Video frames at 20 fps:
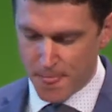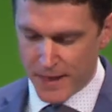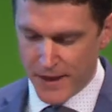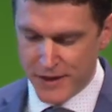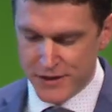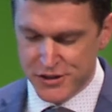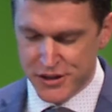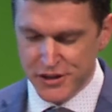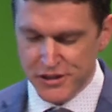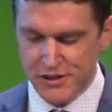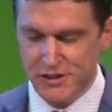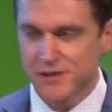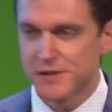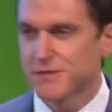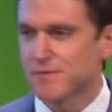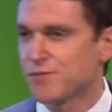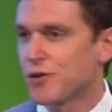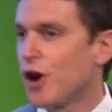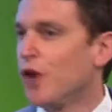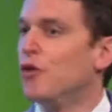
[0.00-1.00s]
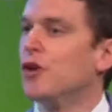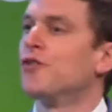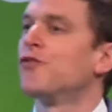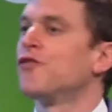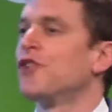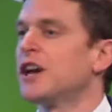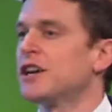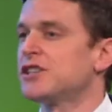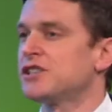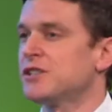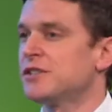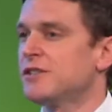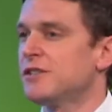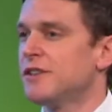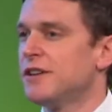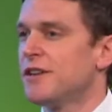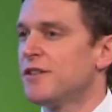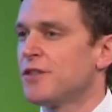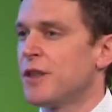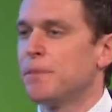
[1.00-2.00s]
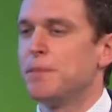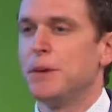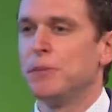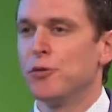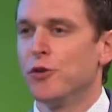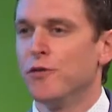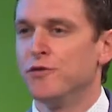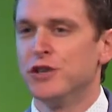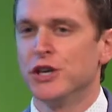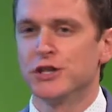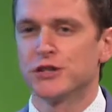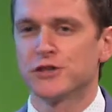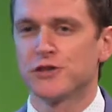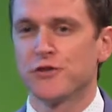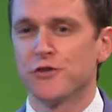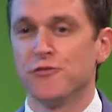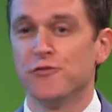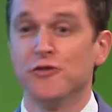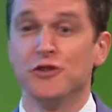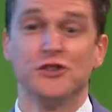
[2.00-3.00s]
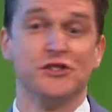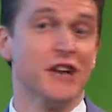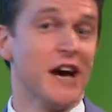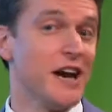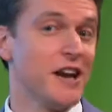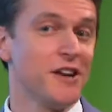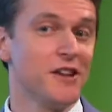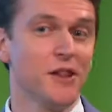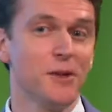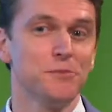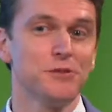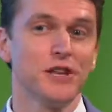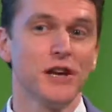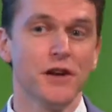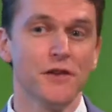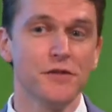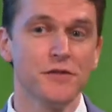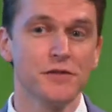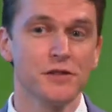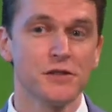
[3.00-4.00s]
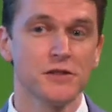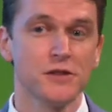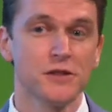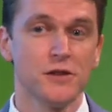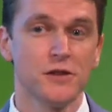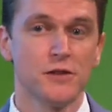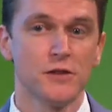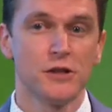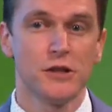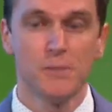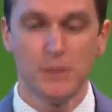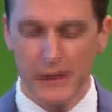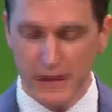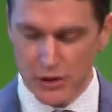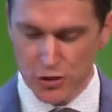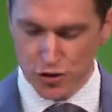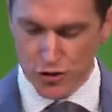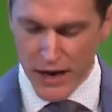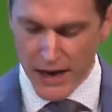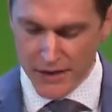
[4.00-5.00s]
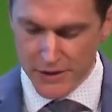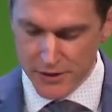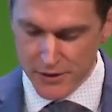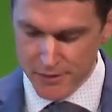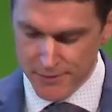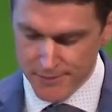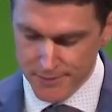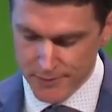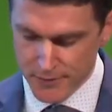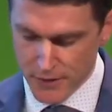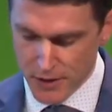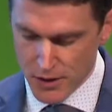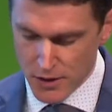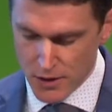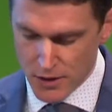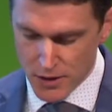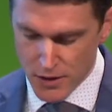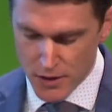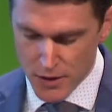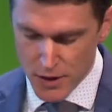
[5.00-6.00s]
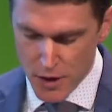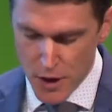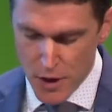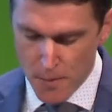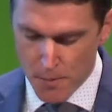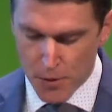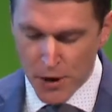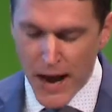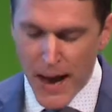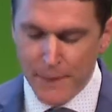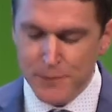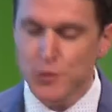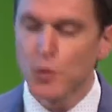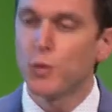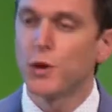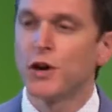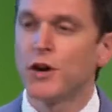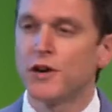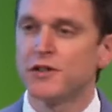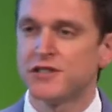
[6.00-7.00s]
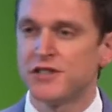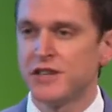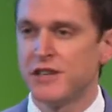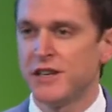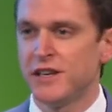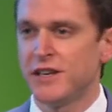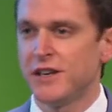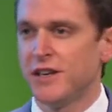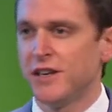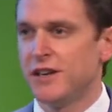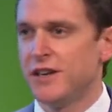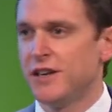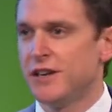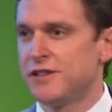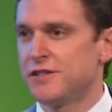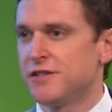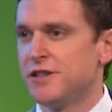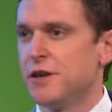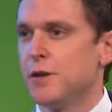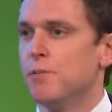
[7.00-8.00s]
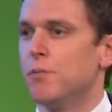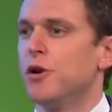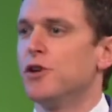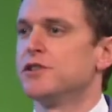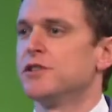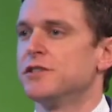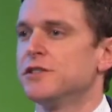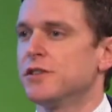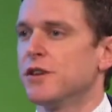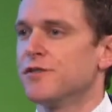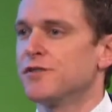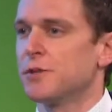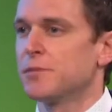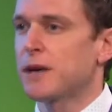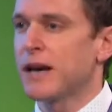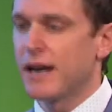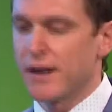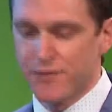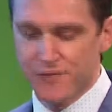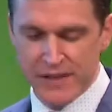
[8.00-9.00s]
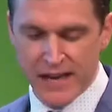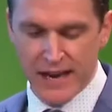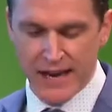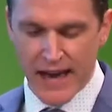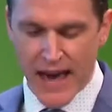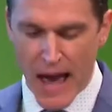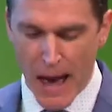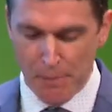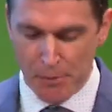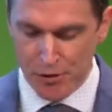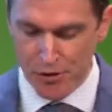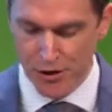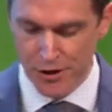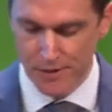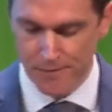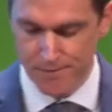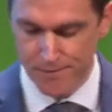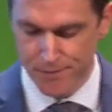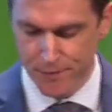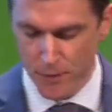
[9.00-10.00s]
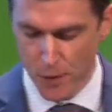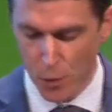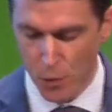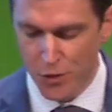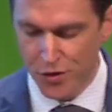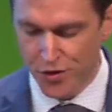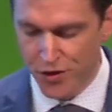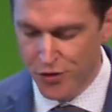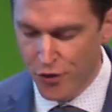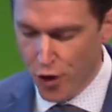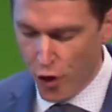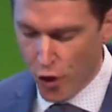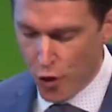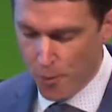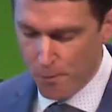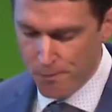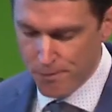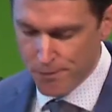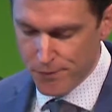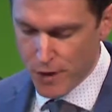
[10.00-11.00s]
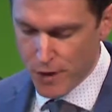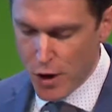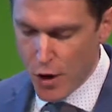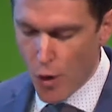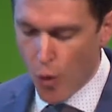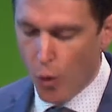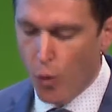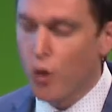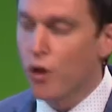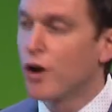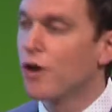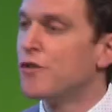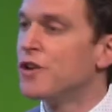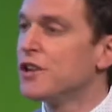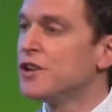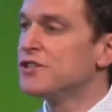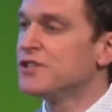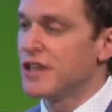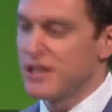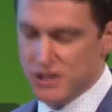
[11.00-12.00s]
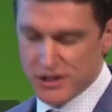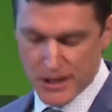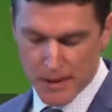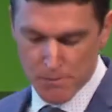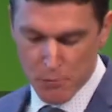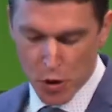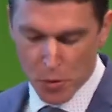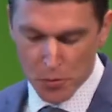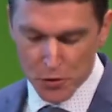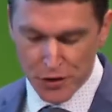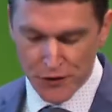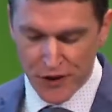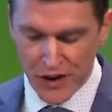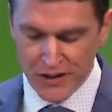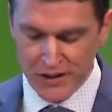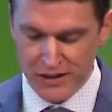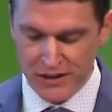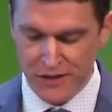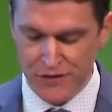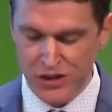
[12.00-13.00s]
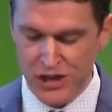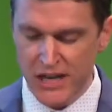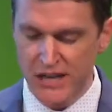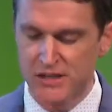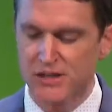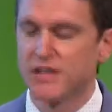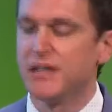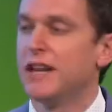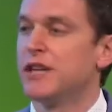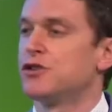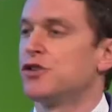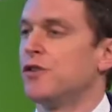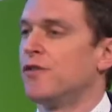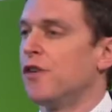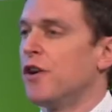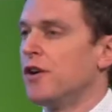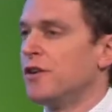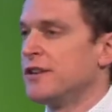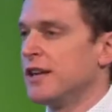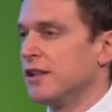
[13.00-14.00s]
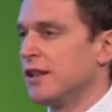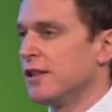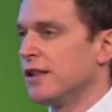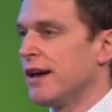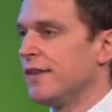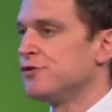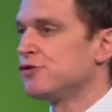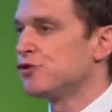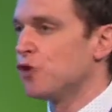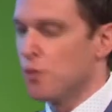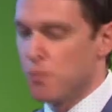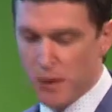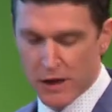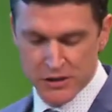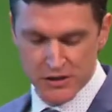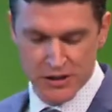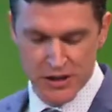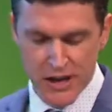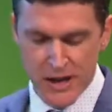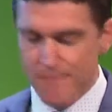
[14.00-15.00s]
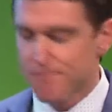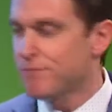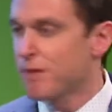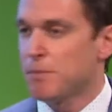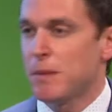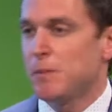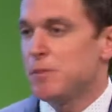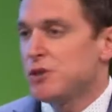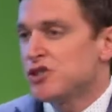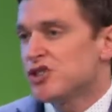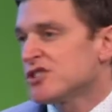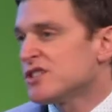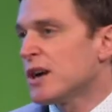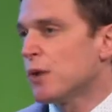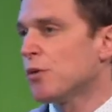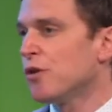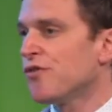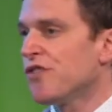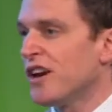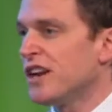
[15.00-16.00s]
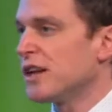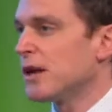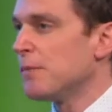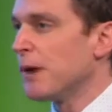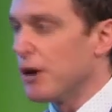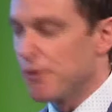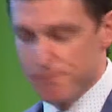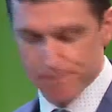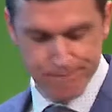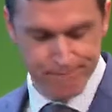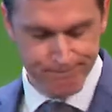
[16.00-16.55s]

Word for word: Is this a reflection that people have just resigned themselves to being distracted? Perhaps what we are seeing is the emergence of some kind of tech apathy within the home, or a realization that mobile devices have changed the nature of our daily lives so much that maybe it's just not worth fighting about.